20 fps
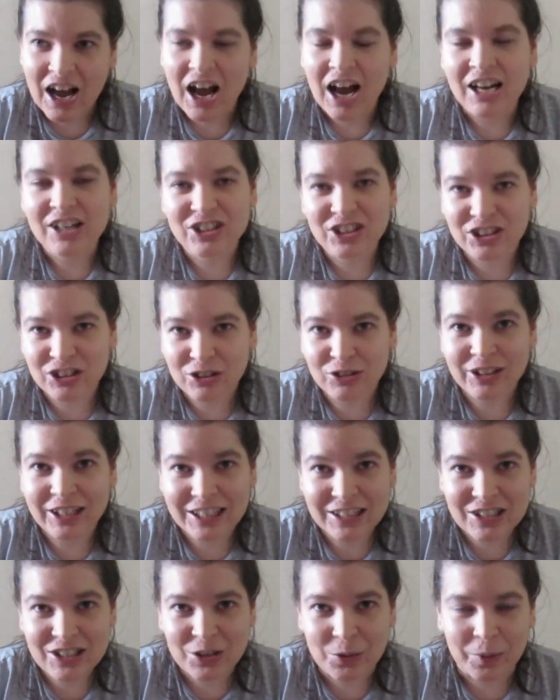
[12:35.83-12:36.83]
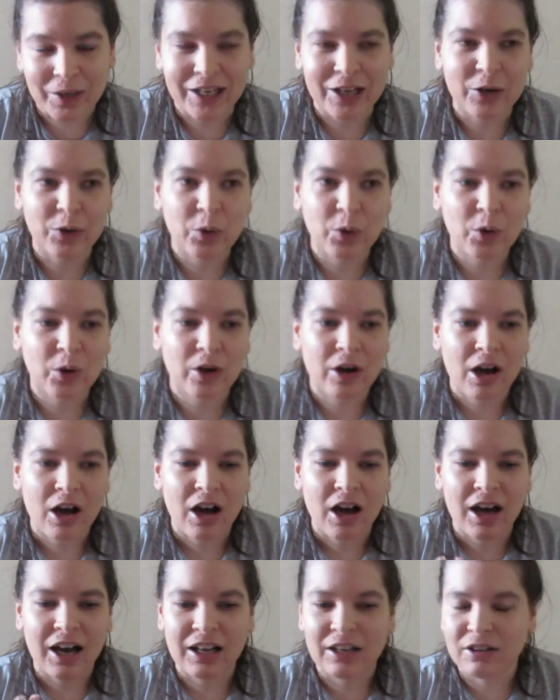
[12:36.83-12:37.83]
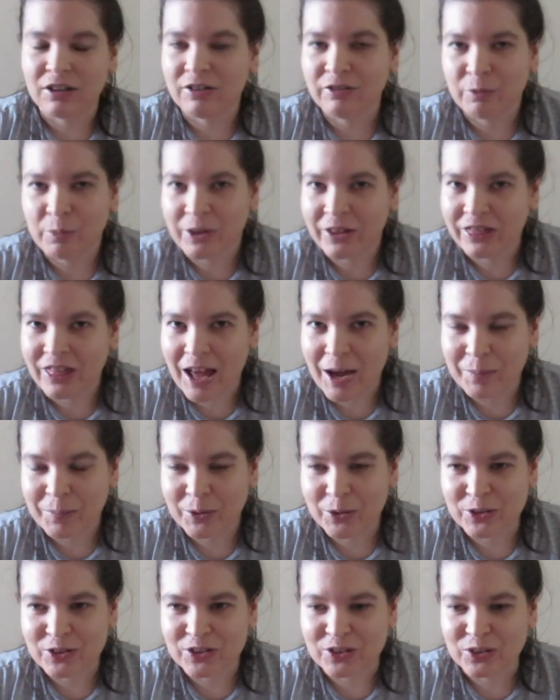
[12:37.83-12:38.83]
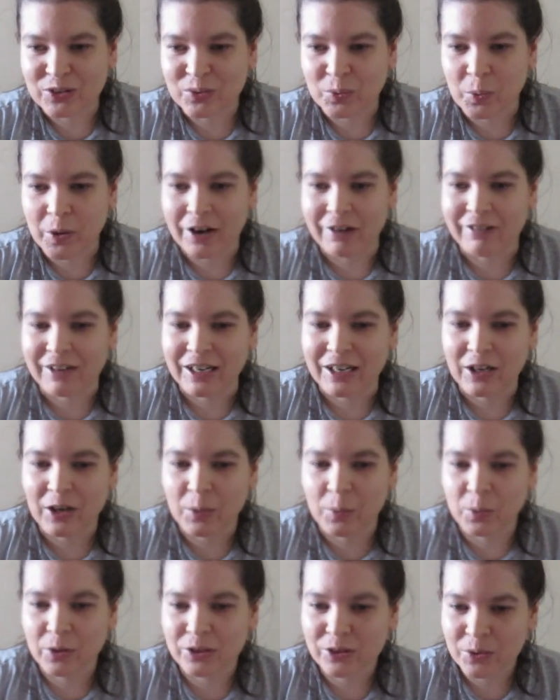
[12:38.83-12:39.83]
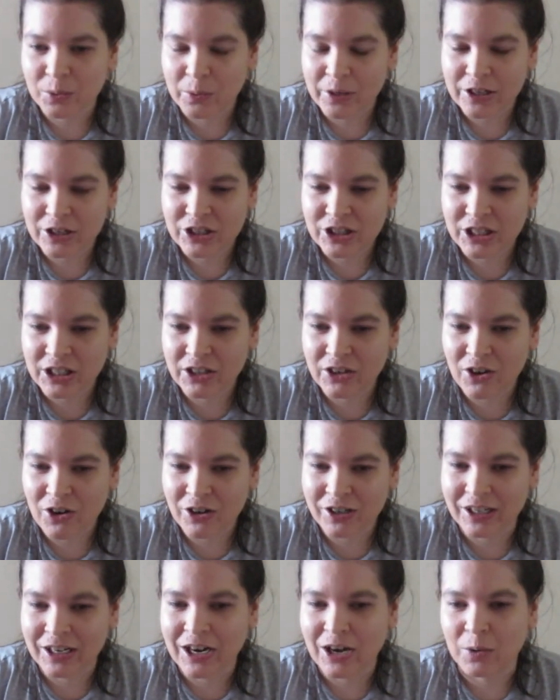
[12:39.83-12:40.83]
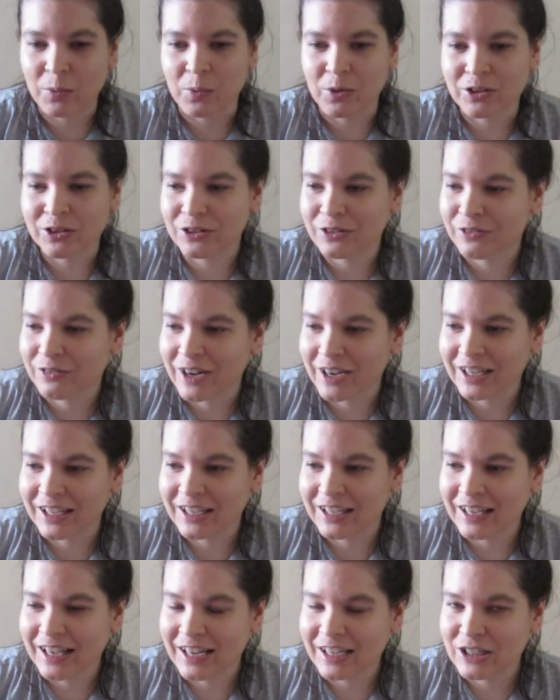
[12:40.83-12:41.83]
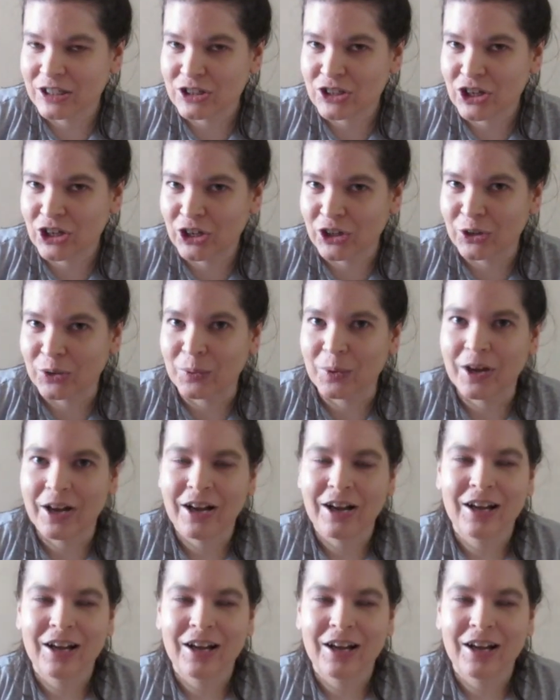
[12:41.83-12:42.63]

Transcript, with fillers: I should look into it. Or I love what that person's wearing. I wonder where she got it. I wonder if I can get it too.